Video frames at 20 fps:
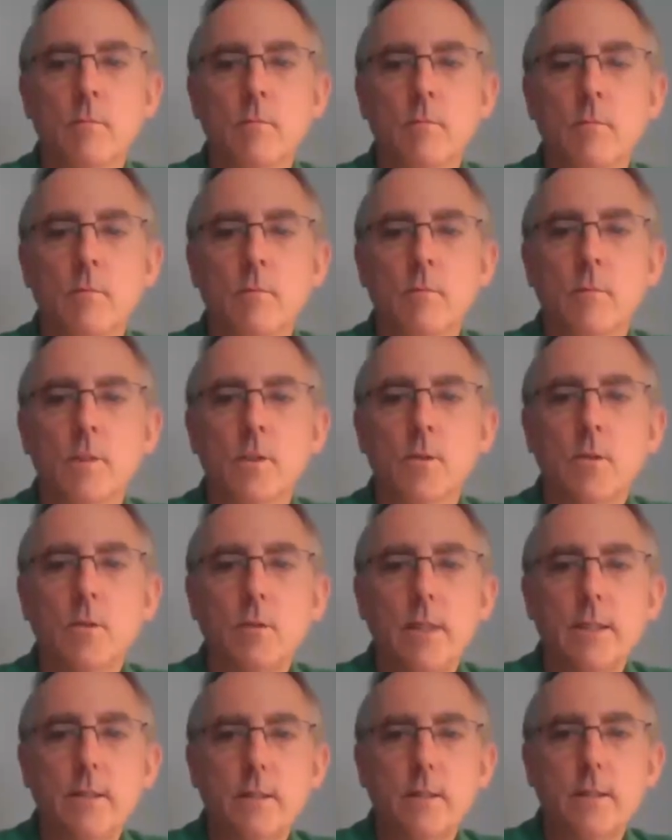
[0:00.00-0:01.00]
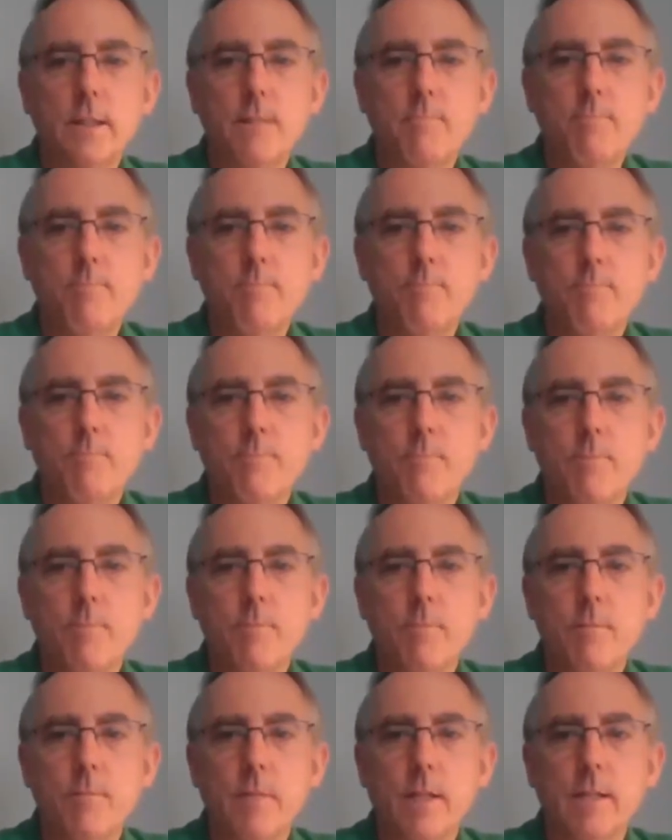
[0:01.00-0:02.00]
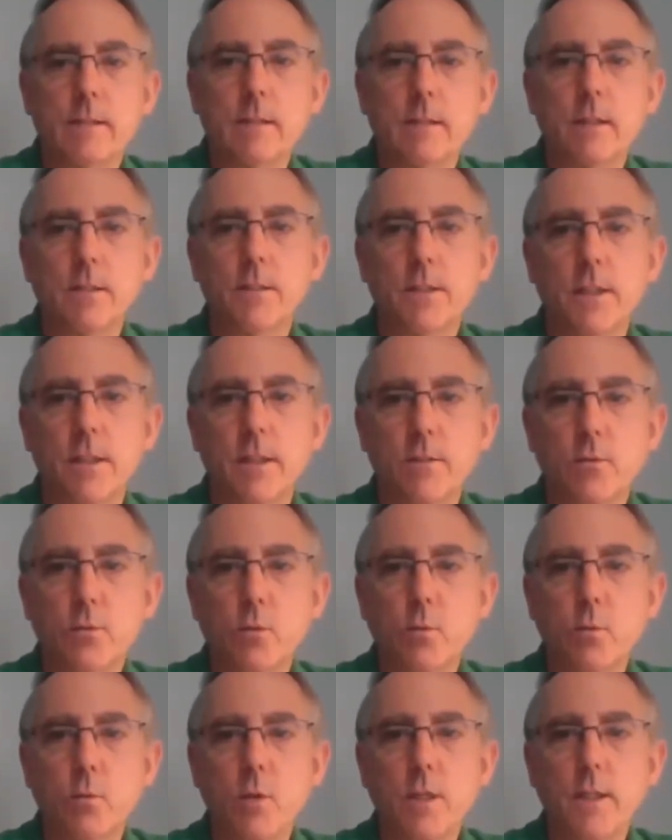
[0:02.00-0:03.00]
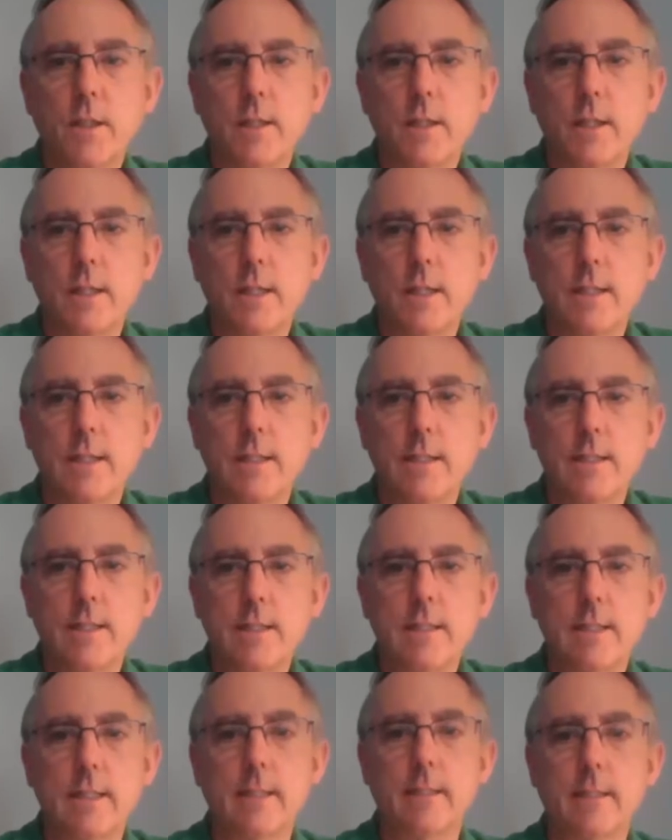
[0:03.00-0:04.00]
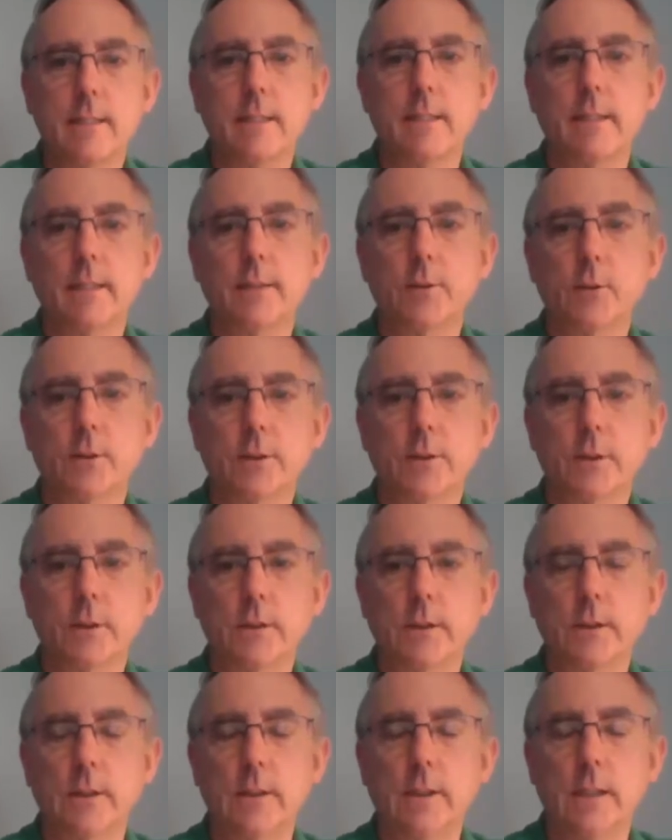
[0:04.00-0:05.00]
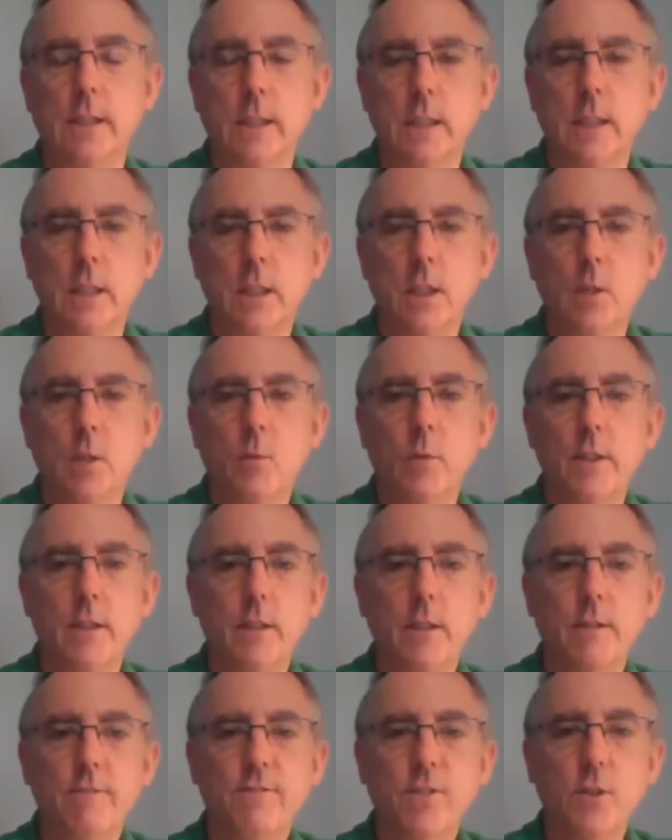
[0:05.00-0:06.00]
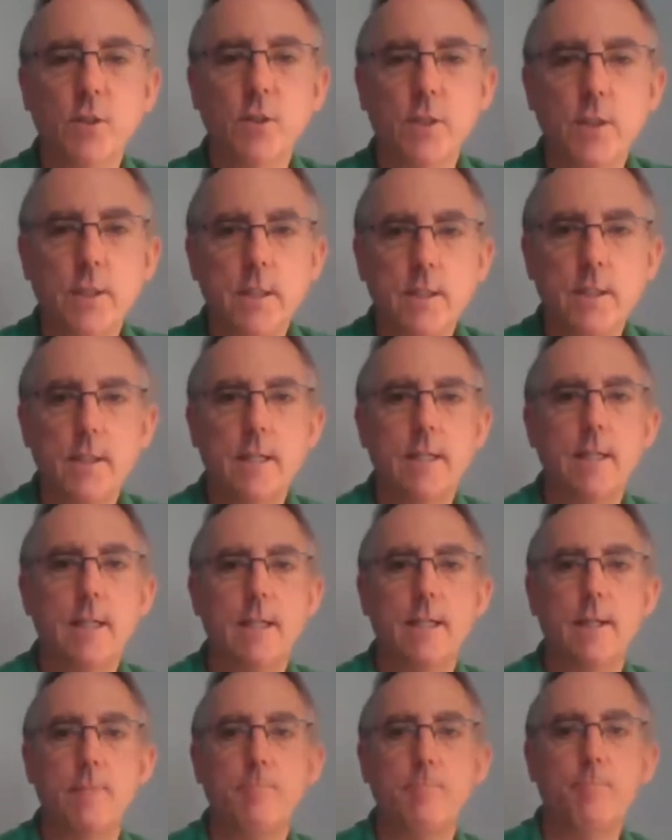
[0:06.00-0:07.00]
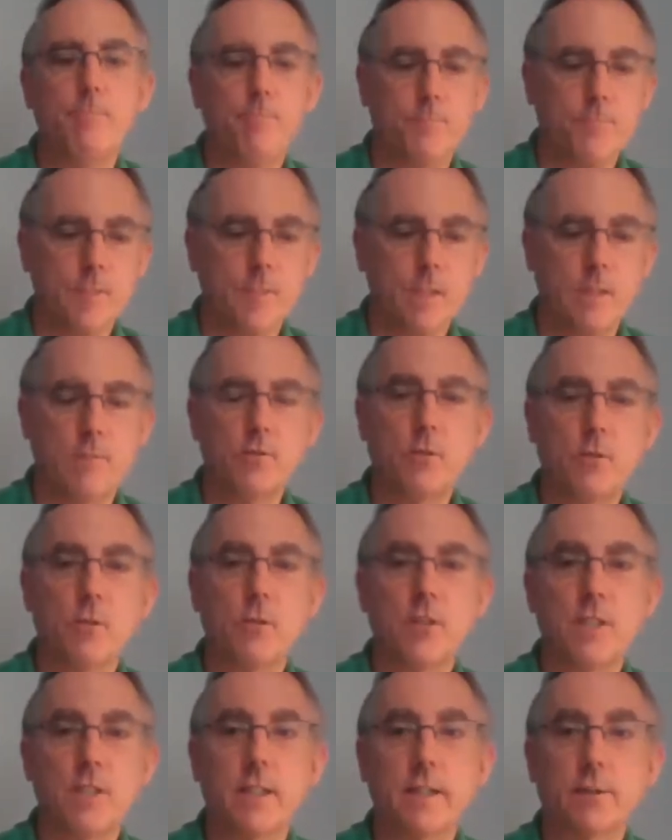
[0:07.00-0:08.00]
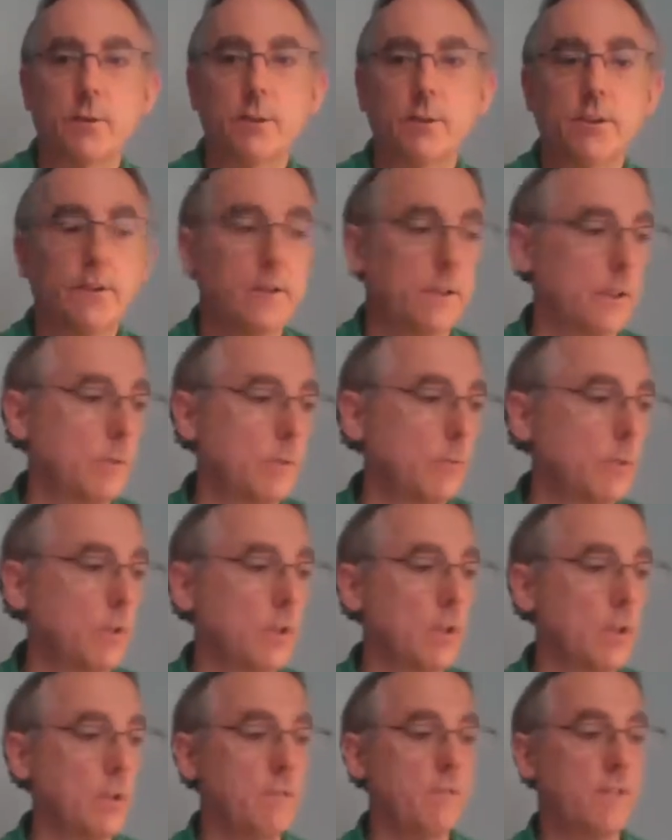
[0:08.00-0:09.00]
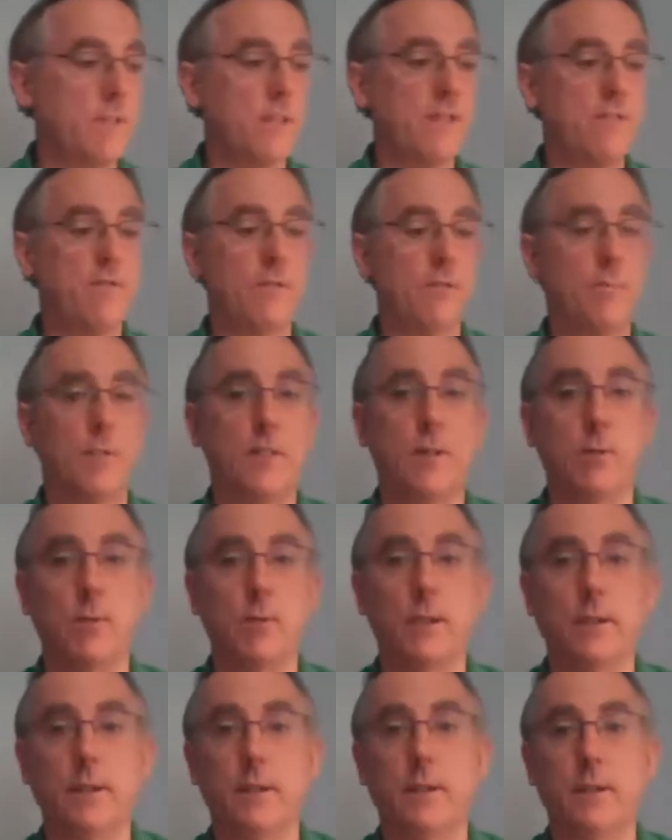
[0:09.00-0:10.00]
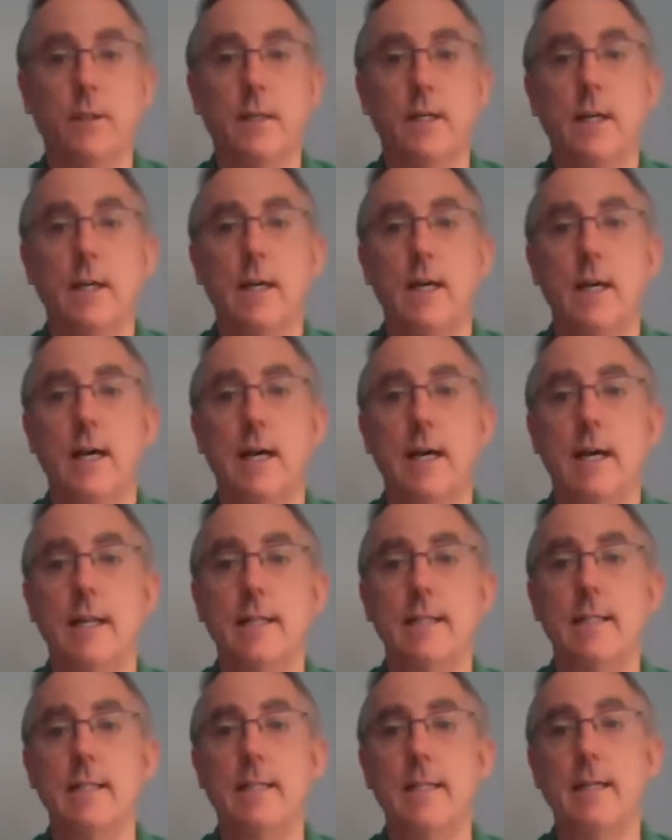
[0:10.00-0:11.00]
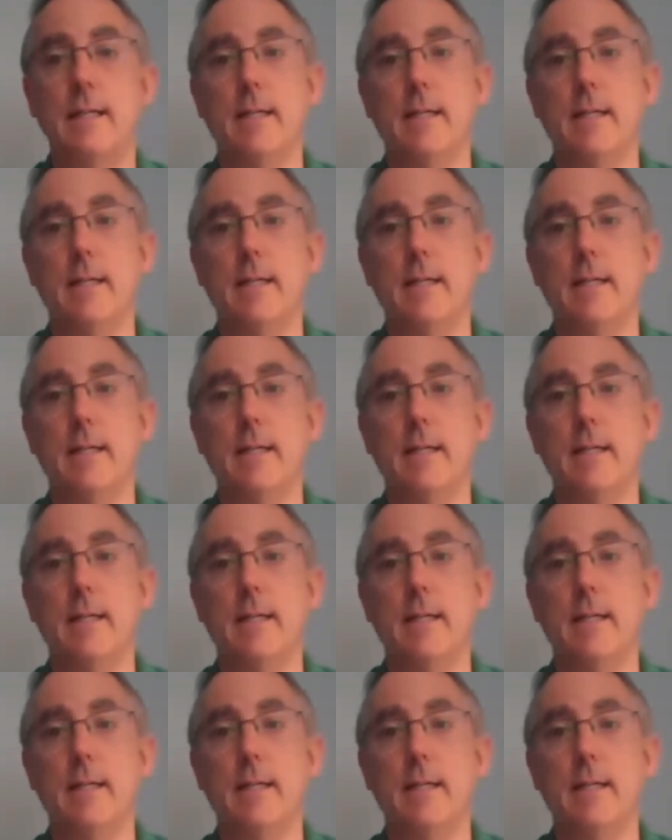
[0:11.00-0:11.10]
So let's ask ourselves, what is static electricity? Well, firstly, of course, electricity, we're all very familiar with it, and